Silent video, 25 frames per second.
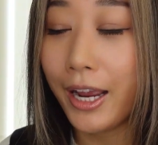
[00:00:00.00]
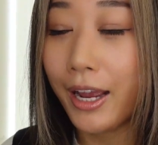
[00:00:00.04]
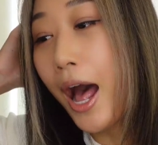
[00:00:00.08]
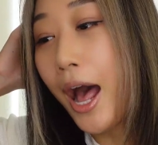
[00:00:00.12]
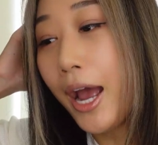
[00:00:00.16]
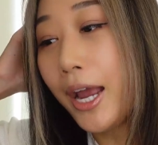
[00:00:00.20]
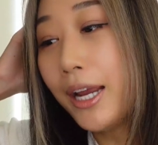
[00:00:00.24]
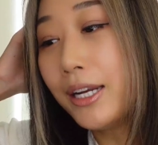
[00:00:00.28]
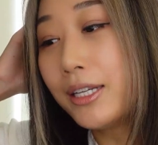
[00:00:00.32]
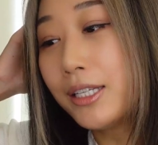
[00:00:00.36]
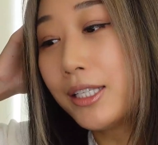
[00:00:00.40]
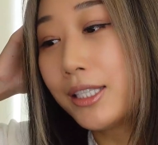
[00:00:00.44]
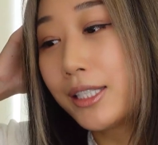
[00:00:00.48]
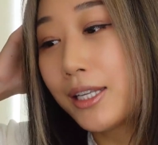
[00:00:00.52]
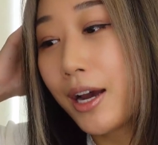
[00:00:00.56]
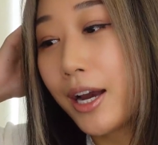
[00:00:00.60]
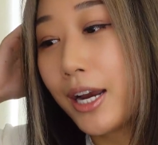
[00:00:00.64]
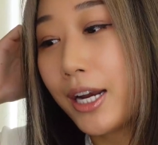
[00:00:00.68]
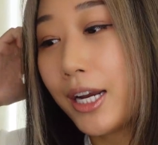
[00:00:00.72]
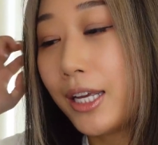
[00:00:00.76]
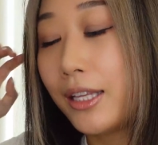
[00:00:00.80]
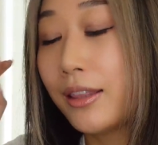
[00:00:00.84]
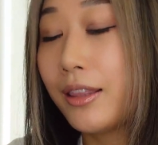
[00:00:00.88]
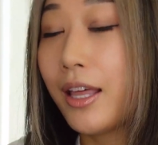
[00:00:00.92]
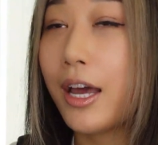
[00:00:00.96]
I
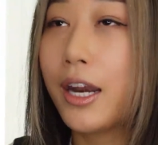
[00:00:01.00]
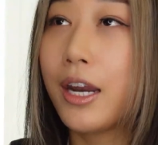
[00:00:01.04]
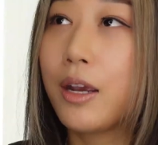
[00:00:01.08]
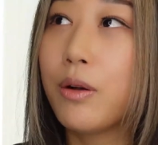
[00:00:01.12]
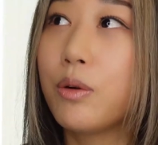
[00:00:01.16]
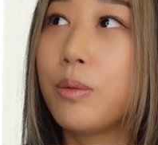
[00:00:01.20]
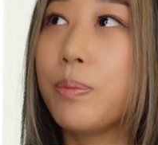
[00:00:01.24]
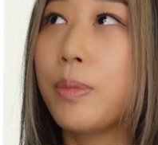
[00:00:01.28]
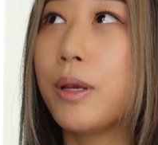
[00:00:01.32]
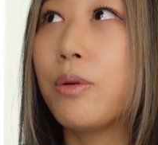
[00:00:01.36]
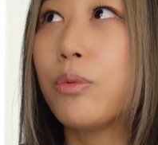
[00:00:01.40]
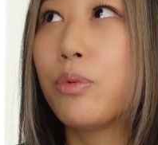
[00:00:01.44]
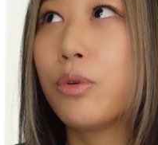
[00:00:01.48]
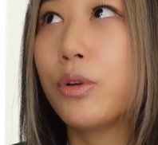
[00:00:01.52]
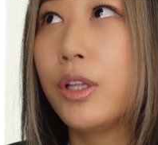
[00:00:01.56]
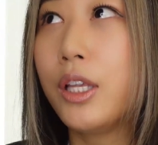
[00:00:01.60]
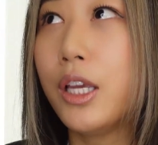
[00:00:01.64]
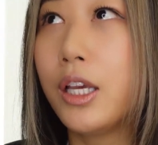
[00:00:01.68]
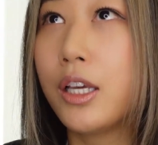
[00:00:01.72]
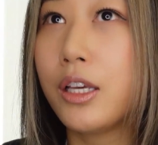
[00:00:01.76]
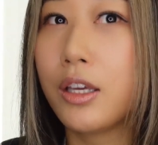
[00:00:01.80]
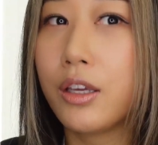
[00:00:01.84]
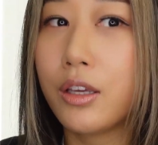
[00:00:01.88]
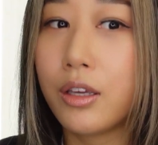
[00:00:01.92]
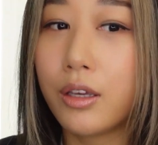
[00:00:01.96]
decided that it would be really
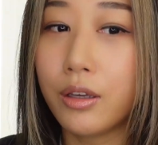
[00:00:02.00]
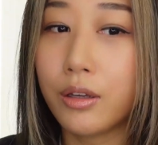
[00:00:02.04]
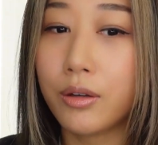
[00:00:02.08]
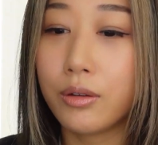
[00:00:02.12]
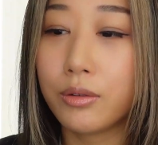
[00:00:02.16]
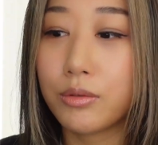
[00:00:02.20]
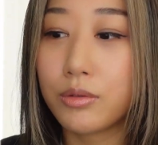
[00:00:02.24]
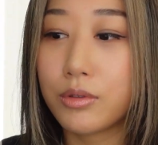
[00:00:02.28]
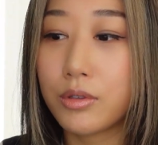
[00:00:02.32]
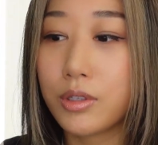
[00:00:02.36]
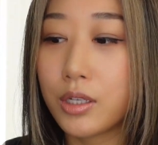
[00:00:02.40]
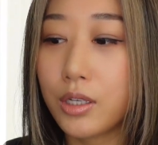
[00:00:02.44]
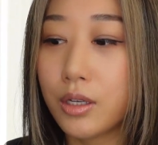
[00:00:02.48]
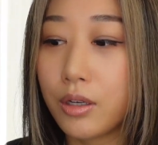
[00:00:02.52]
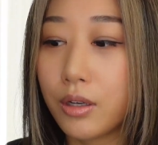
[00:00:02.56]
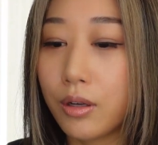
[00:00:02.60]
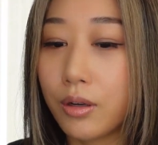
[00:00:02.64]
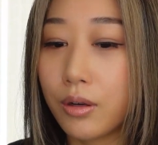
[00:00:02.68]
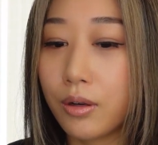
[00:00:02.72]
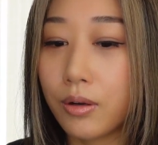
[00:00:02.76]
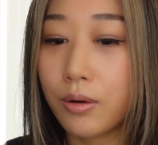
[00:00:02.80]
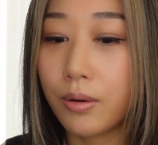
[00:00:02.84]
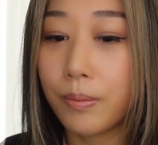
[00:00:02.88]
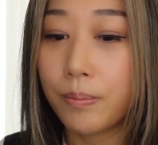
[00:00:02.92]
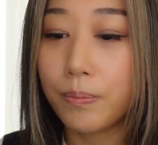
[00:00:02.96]
cute
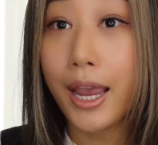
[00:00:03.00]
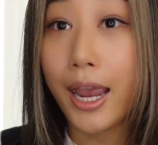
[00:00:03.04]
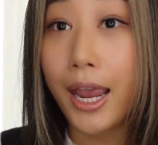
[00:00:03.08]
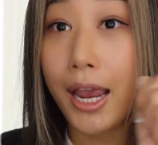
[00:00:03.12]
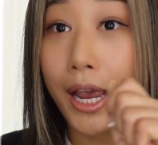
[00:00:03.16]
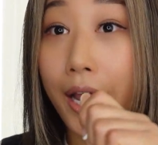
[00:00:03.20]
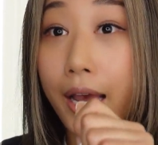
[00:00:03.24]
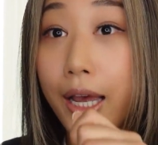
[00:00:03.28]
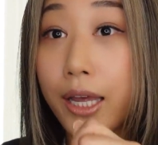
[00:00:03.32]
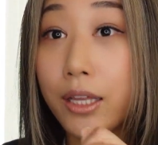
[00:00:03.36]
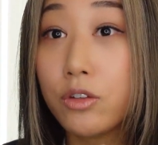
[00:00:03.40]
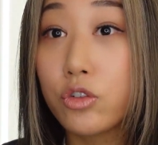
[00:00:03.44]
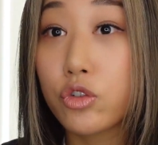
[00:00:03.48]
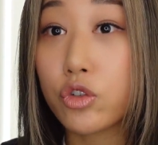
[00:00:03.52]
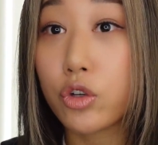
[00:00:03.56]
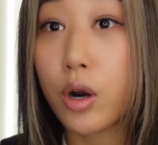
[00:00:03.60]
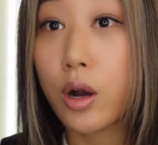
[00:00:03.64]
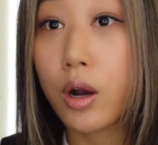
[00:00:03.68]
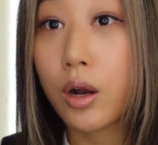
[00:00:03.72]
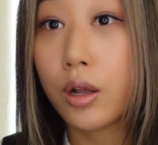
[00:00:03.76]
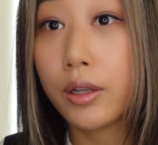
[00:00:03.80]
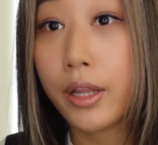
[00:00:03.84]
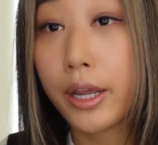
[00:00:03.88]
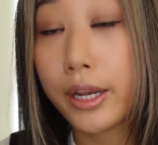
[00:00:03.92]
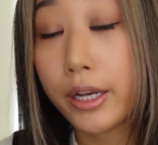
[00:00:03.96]
to hand
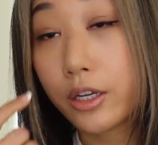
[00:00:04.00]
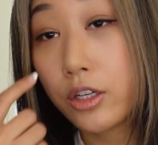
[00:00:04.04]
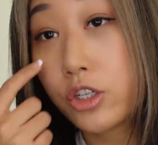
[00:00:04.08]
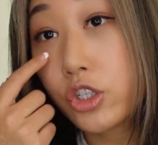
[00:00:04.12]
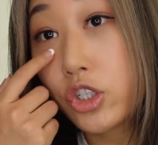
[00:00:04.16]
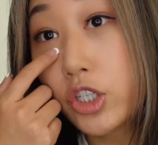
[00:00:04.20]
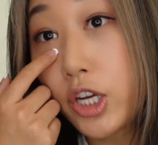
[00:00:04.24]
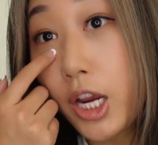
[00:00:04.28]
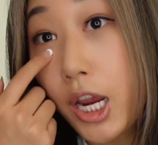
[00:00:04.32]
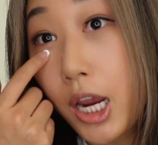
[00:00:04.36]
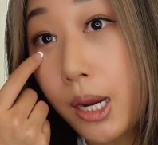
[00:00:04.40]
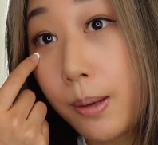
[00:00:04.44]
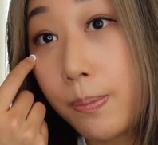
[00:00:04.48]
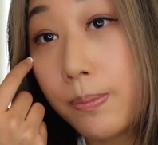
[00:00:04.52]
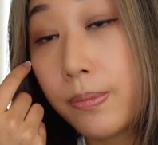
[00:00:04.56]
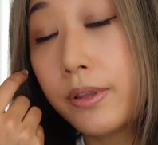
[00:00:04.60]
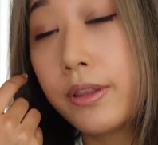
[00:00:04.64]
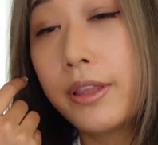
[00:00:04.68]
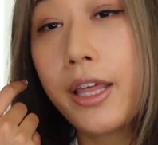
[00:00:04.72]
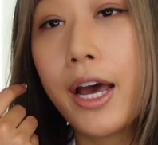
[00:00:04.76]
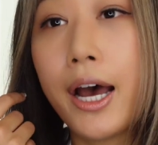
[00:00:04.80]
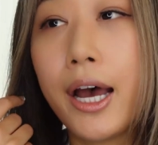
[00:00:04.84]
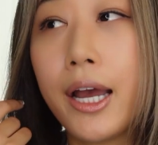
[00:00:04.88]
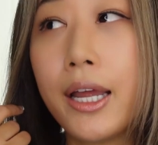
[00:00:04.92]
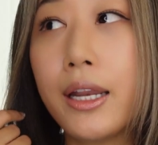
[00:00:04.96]
draw like a shape
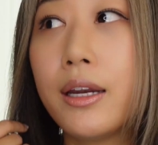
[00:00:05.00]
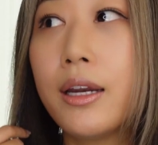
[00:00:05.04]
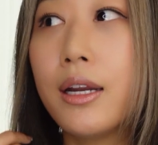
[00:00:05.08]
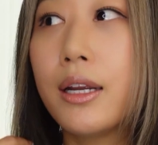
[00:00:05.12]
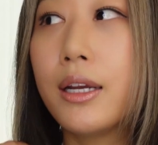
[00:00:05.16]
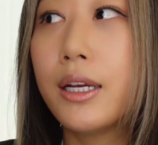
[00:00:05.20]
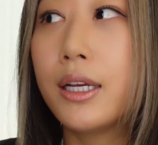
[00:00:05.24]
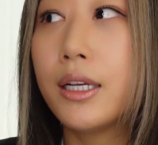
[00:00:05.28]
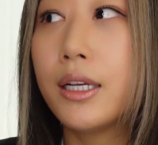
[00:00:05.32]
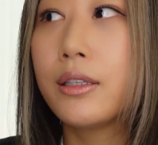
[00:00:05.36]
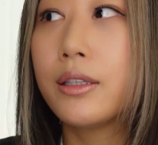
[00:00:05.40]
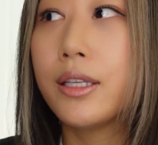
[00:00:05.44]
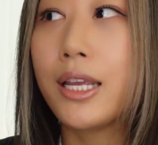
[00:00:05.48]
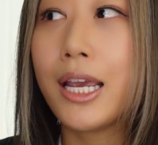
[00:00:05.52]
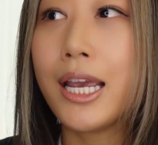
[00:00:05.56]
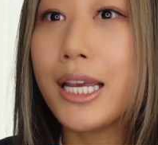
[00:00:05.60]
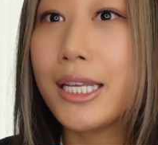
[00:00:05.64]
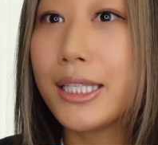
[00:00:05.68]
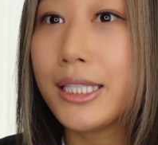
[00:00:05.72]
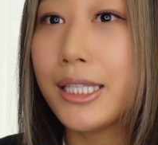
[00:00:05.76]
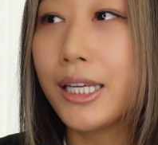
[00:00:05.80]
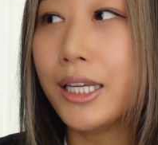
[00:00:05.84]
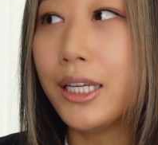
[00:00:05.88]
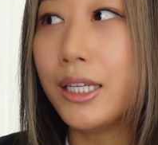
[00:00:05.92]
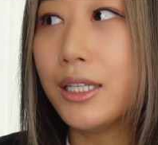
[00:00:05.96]
that
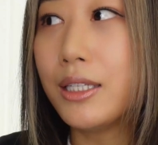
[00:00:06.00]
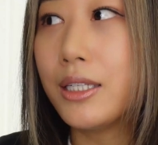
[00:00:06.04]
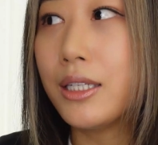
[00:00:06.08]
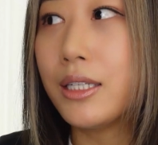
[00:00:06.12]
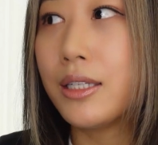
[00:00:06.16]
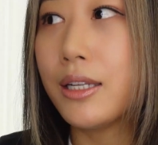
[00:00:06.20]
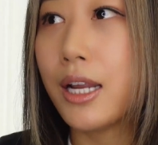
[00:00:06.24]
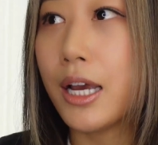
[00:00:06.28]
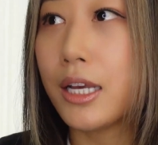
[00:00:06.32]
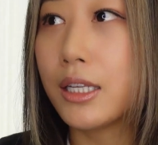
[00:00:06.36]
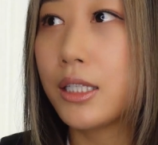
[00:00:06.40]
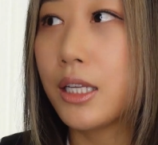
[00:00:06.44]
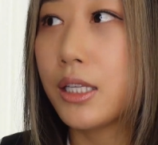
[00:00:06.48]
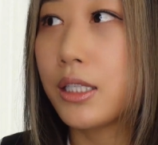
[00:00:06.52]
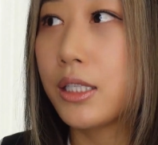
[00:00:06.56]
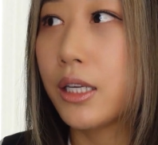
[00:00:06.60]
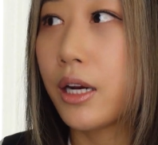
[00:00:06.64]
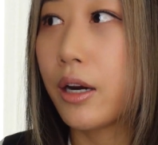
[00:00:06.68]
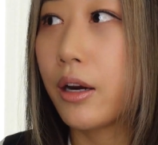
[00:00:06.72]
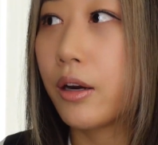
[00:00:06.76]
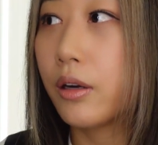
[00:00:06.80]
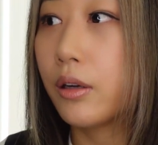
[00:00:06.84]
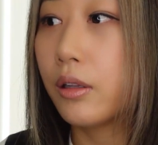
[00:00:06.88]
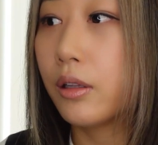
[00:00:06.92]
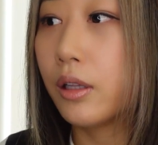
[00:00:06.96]
isn't
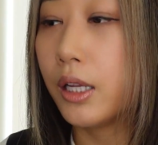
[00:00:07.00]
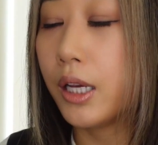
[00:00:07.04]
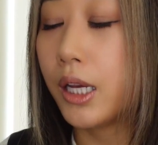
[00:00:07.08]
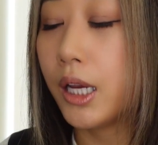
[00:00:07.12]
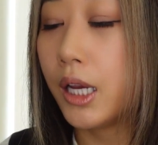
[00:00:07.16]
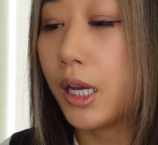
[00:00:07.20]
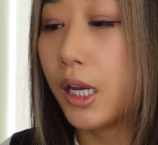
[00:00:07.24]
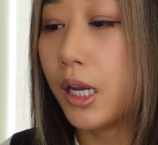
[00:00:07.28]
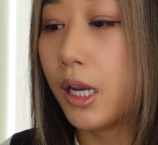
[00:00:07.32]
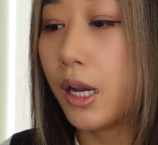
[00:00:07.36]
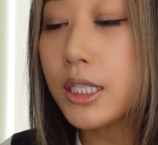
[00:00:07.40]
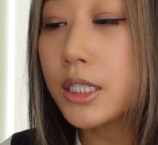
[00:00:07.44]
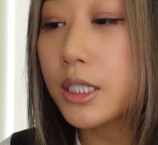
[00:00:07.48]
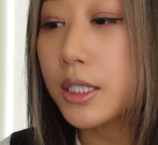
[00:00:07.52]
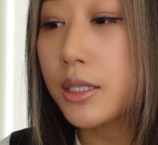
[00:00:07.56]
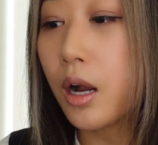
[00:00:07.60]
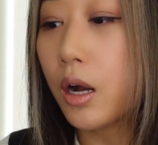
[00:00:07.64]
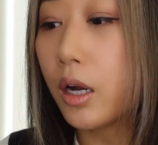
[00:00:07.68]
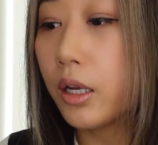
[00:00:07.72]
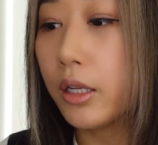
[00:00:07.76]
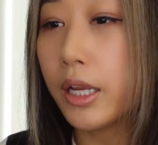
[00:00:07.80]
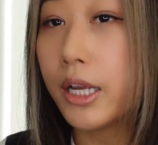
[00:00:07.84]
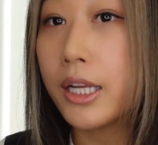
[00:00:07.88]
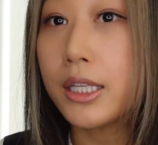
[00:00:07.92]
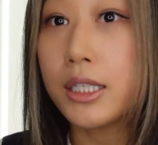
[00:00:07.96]
necessarily, it's
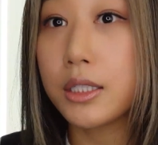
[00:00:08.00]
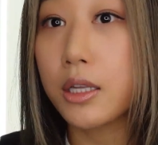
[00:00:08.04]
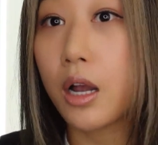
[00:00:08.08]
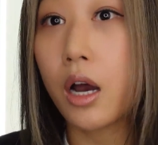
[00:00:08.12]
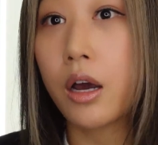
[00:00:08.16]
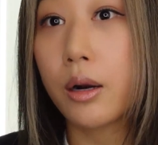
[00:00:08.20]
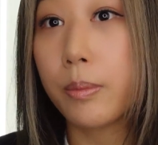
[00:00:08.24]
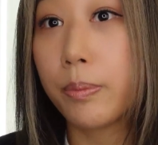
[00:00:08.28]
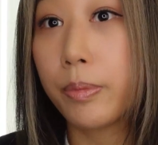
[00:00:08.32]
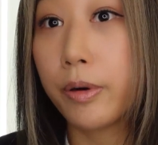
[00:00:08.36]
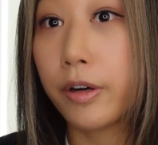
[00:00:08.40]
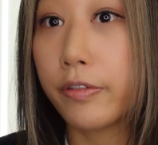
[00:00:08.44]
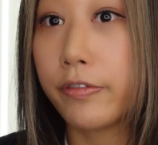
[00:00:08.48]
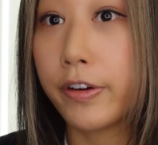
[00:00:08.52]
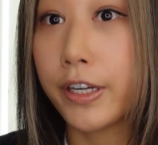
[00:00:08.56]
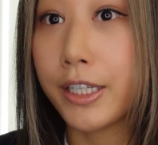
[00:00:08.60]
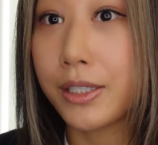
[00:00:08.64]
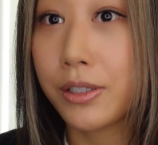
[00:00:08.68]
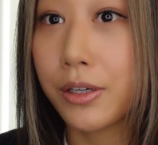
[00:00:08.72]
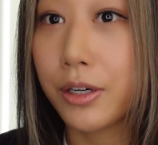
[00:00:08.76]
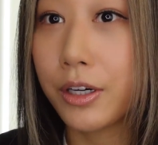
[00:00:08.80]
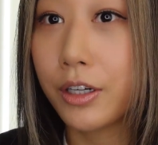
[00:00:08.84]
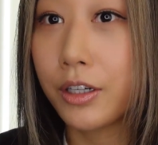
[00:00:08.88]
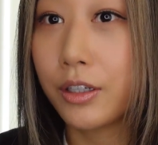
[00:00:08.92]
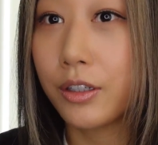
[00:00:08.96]
not a perfect
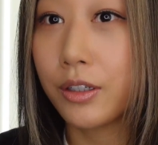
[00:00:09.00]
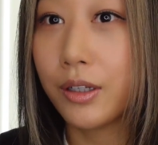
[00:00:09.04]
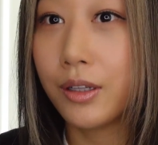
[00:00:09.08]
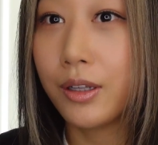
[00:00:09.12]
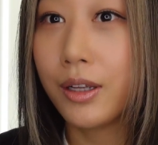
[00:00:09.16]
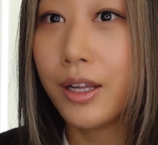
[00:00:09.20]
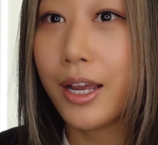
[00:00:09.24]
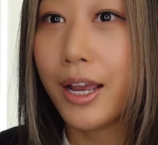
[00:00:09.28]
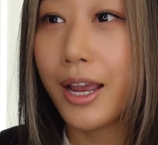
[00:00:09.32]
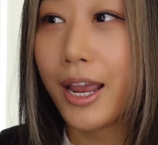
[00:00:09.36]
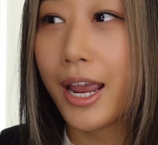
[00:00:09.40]
circle.